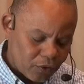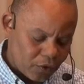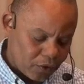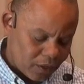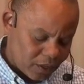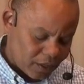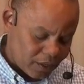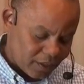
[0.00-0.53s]

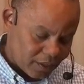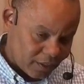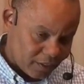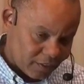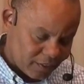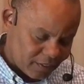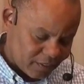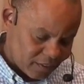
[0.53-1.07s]
your
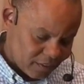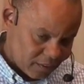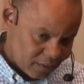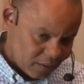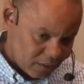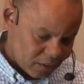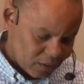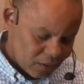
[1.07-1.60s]
eyes,
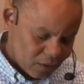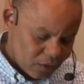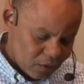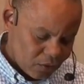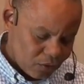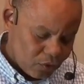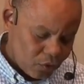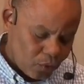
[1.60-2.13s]

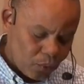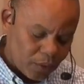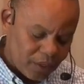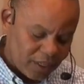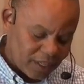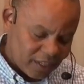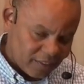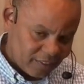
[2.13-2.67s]
you
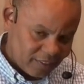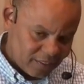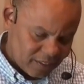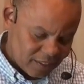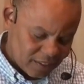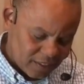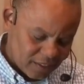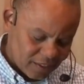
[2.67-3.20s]
will not
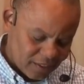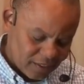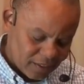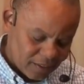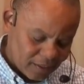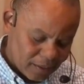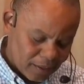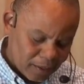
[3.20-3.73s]
see,
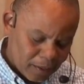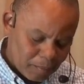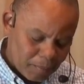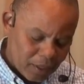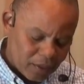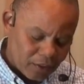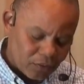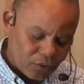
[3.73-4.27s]

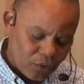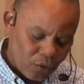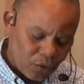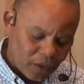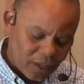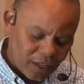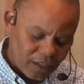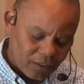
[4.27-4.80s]
because
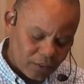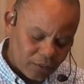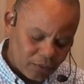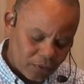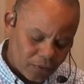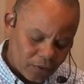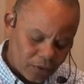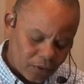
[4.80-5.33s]
you are
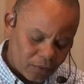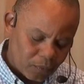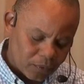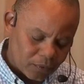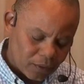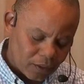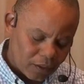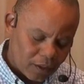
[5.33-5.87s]
interfering
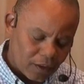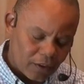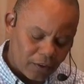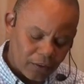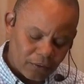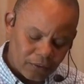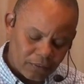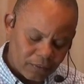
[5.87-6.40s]
with the
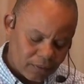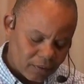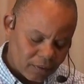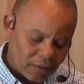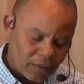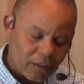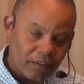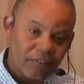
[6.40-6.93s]
laws
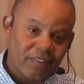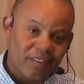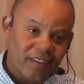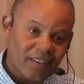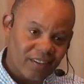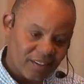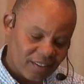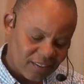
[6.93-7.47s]
of
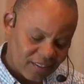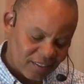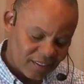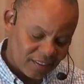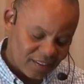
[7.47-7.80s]
seeing.